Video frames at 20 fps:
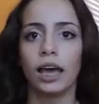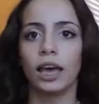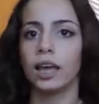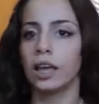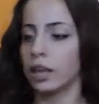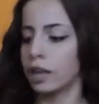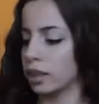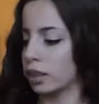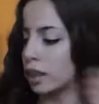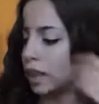
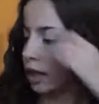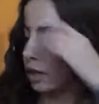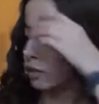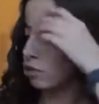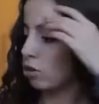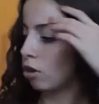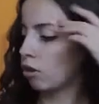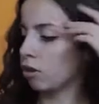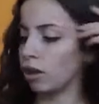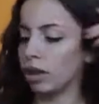And that
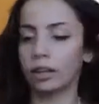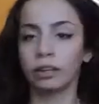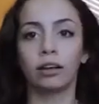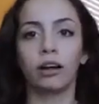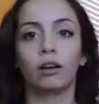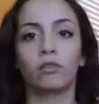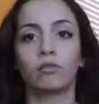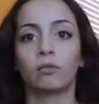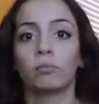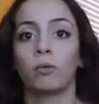is all I
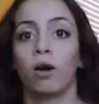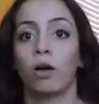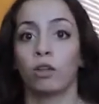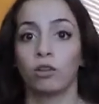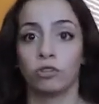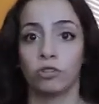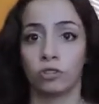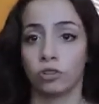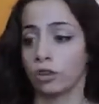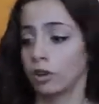got from
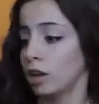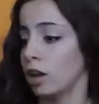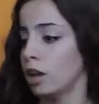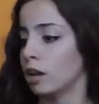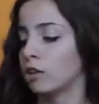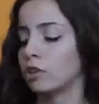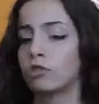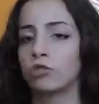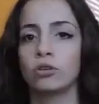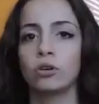Hollister.
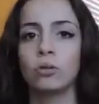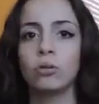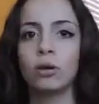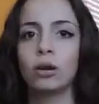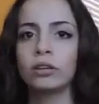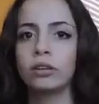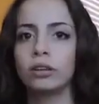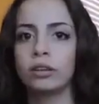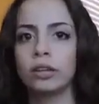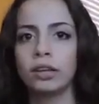So
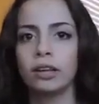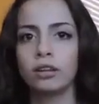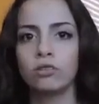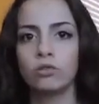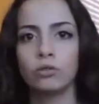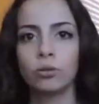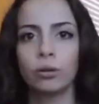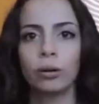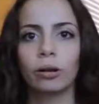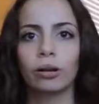on to the
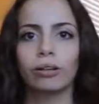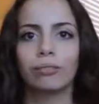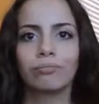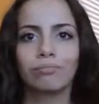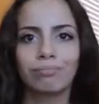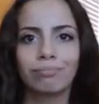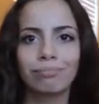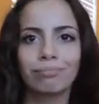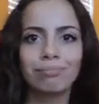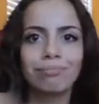next store.